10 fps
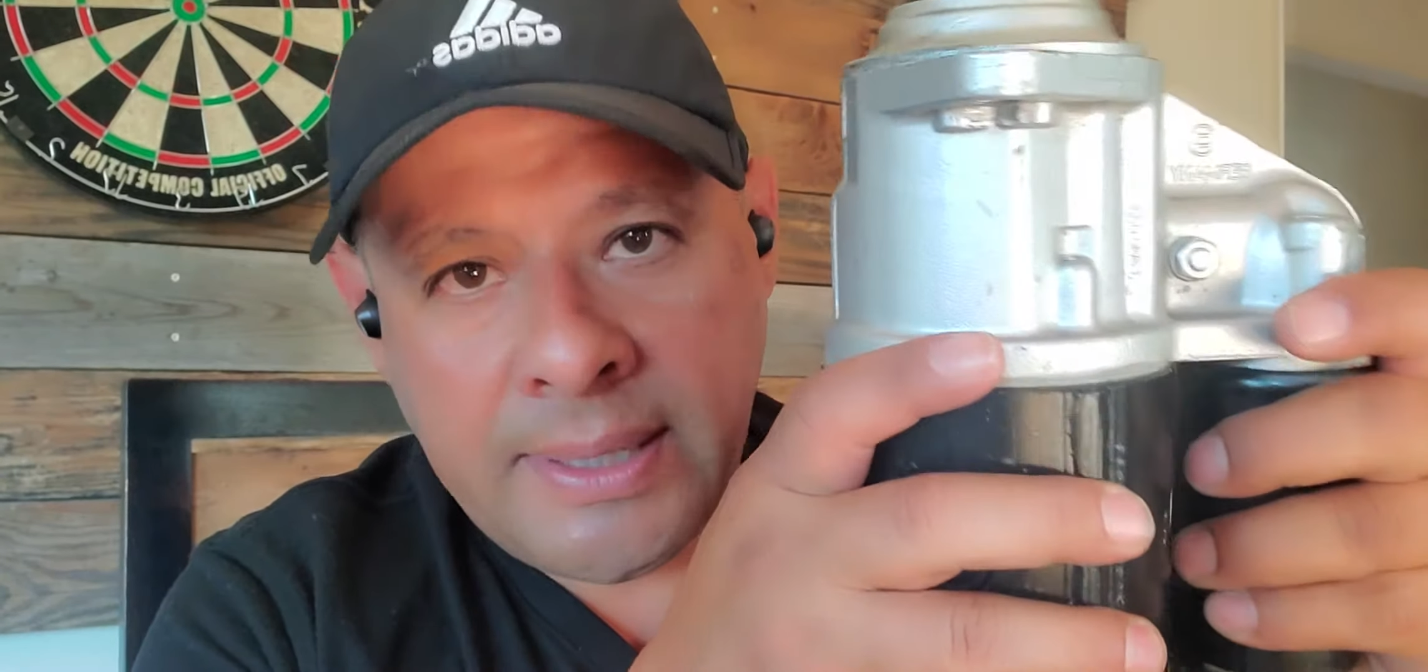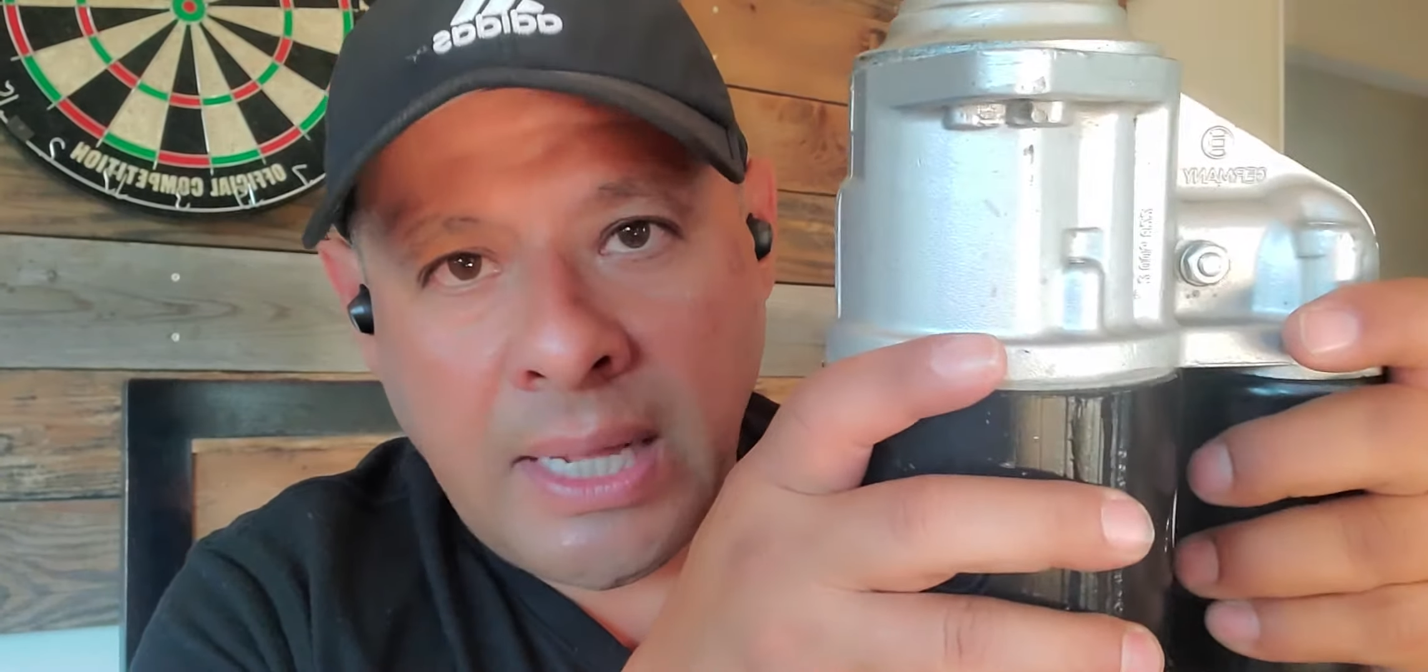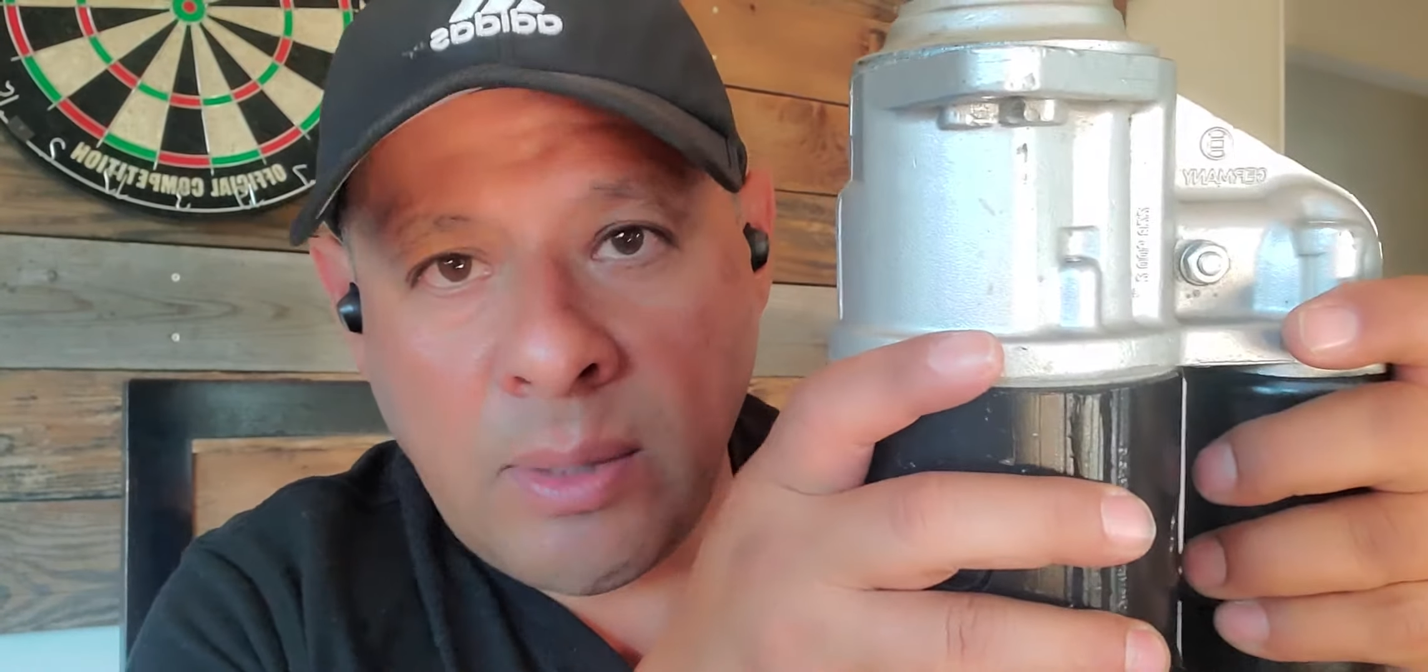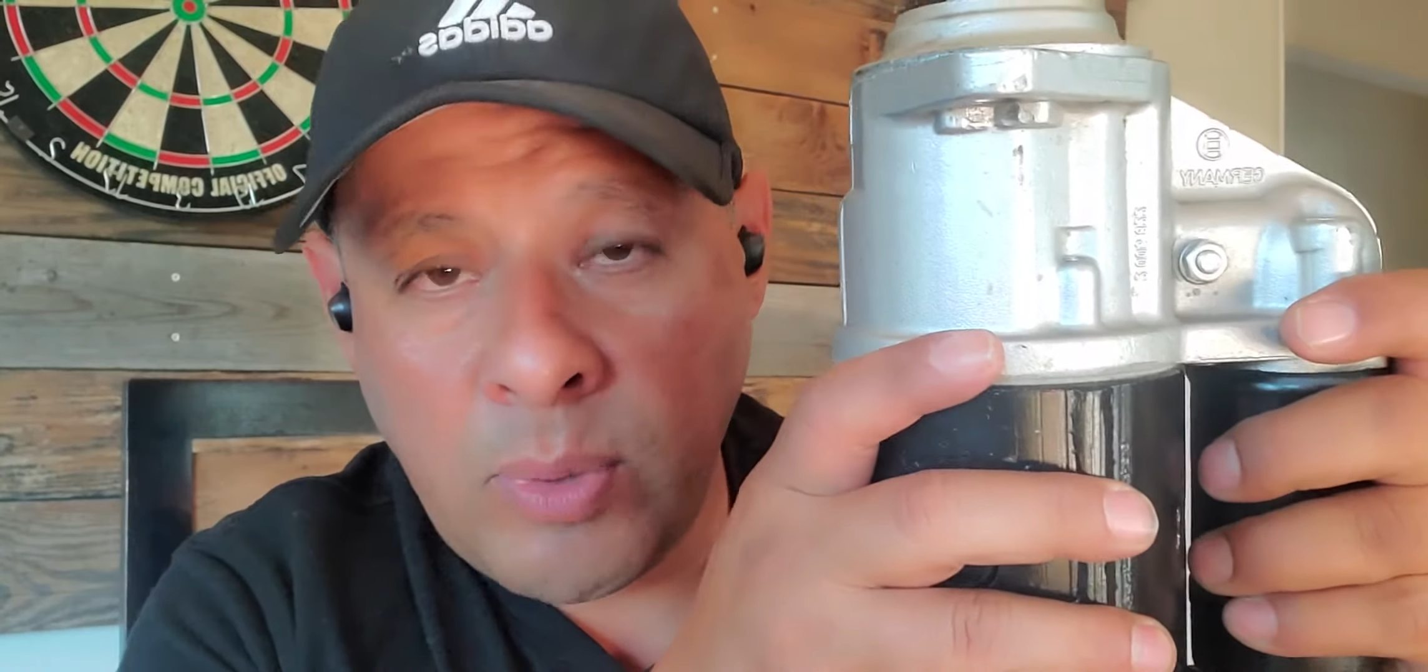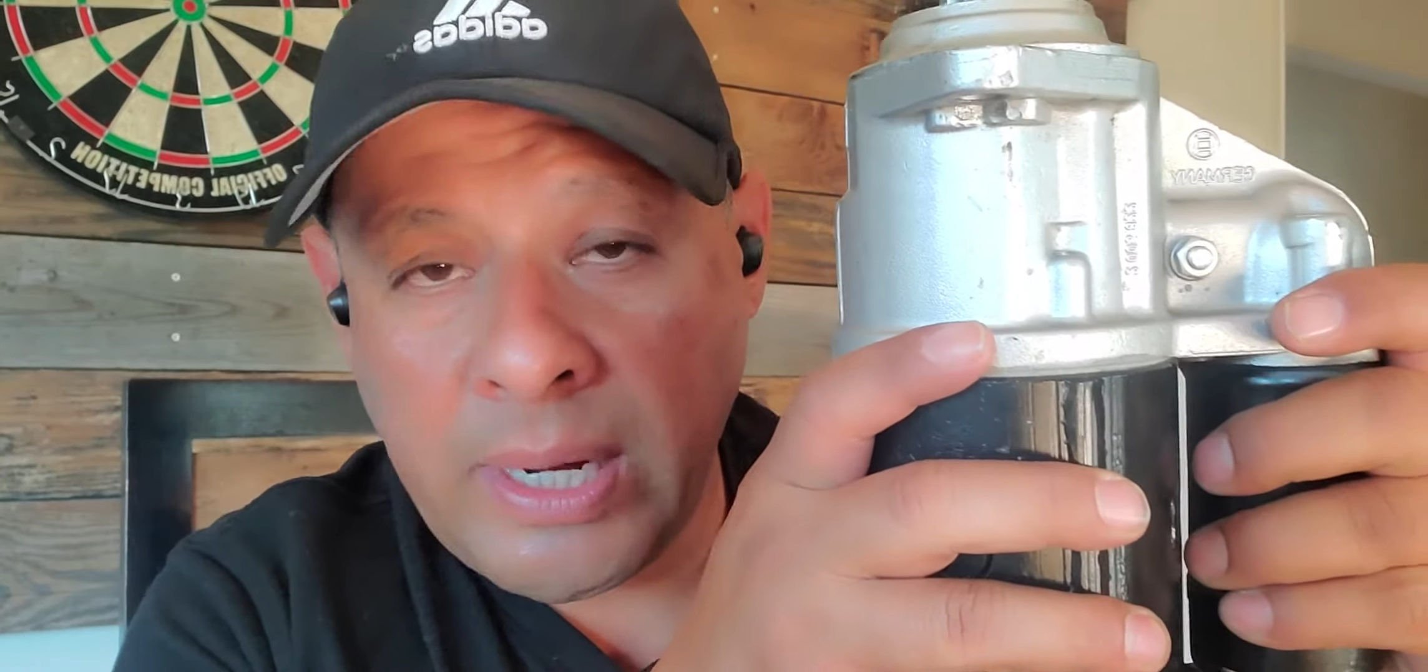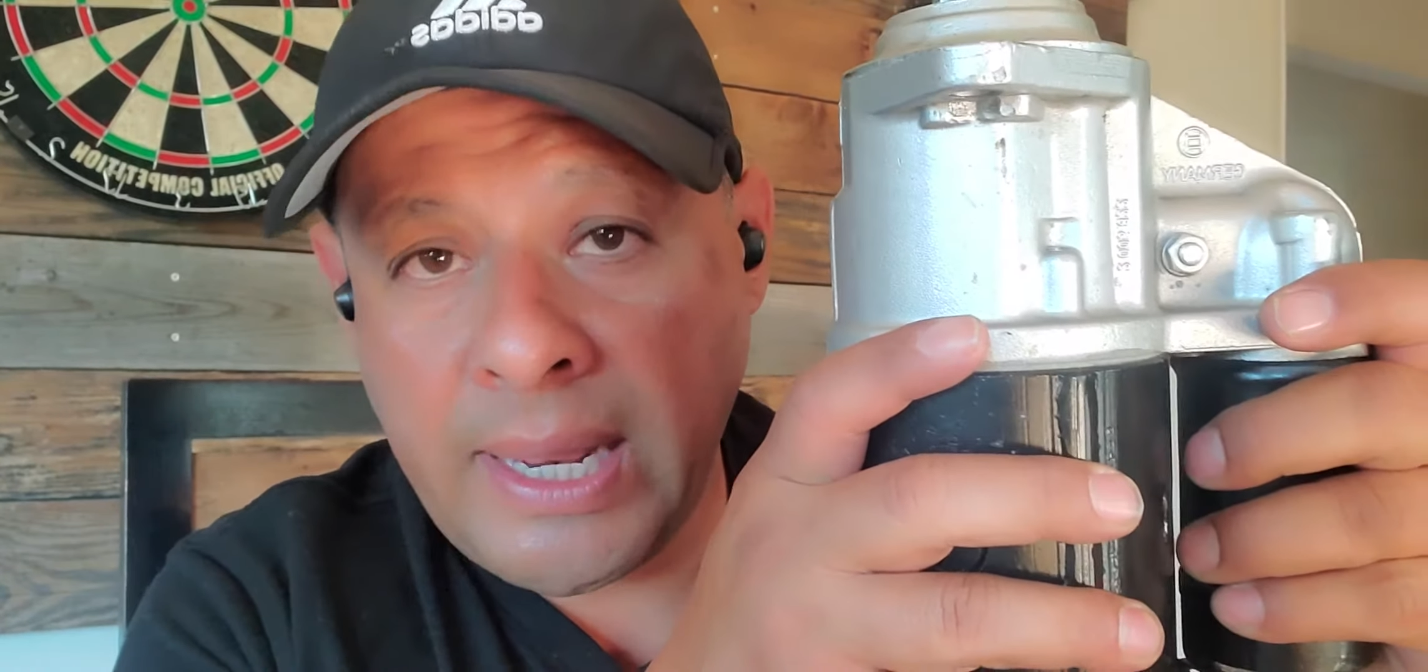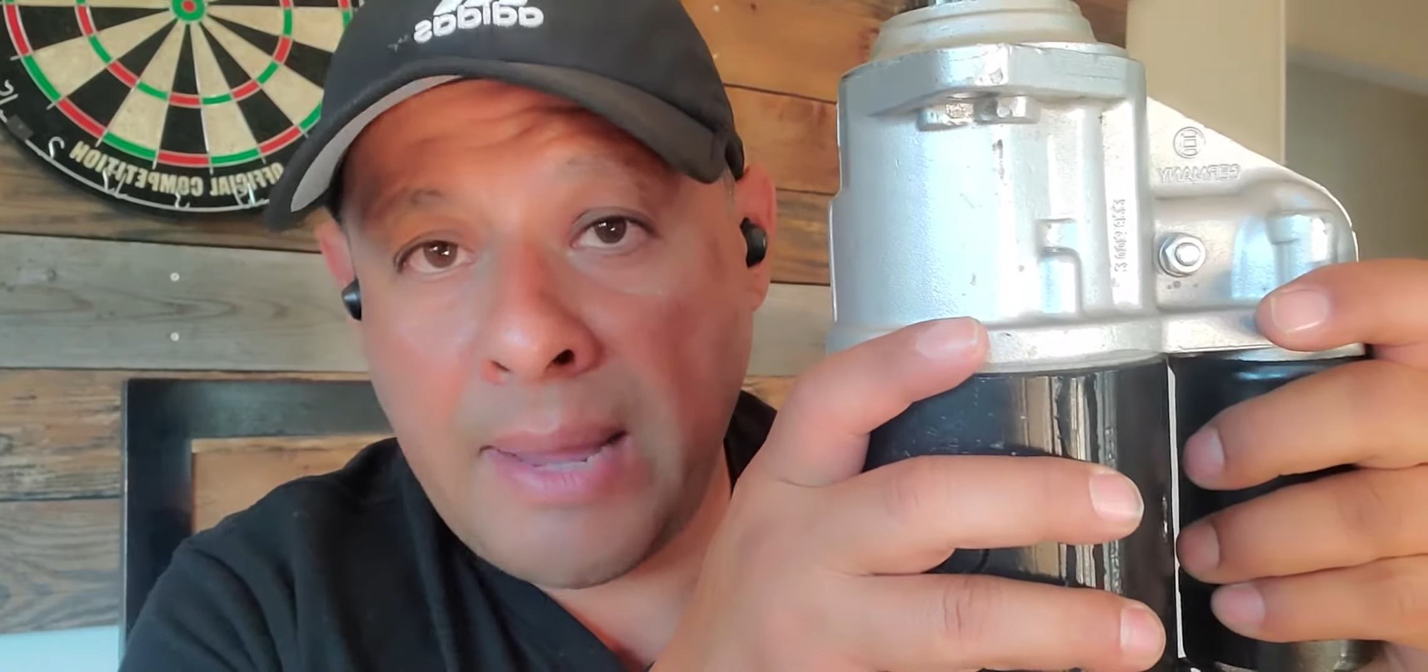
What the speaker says: tell him what it